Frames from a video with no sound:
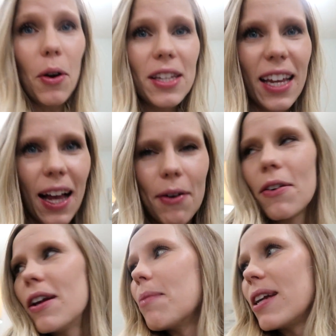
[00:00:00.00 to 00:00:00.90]
Bode's like, I
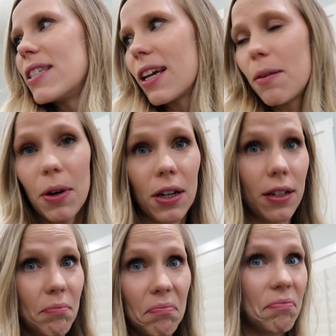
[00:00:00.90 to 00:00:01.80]
wanna read my tick
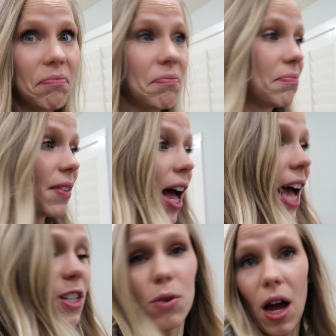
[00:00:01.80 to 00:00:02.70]
book.
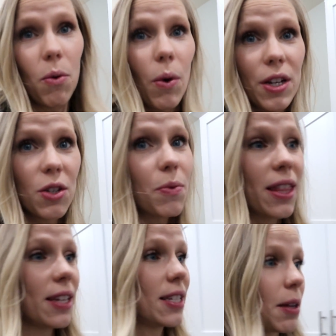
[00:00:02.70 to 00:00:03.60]
I do not want to
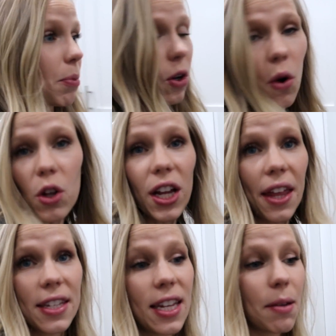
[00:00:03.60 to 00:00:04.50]
read the tick book or
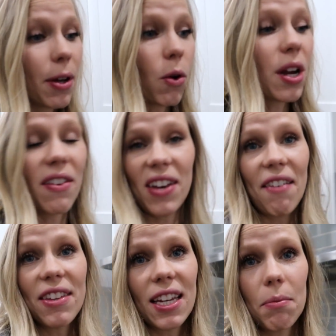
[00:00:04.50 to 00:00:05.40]
look at the tick book or even
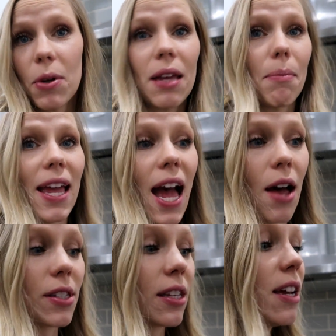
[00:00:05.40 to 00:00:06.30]
have the tick book in my
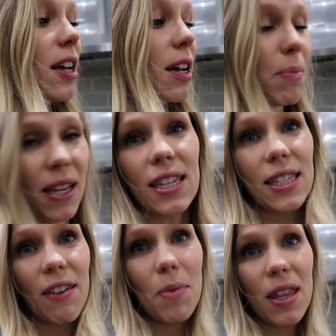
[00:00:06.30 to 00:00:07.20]
house because
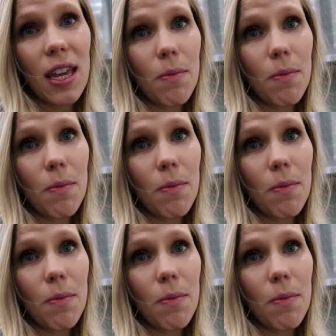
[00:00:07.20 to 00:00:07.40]
it's giving me the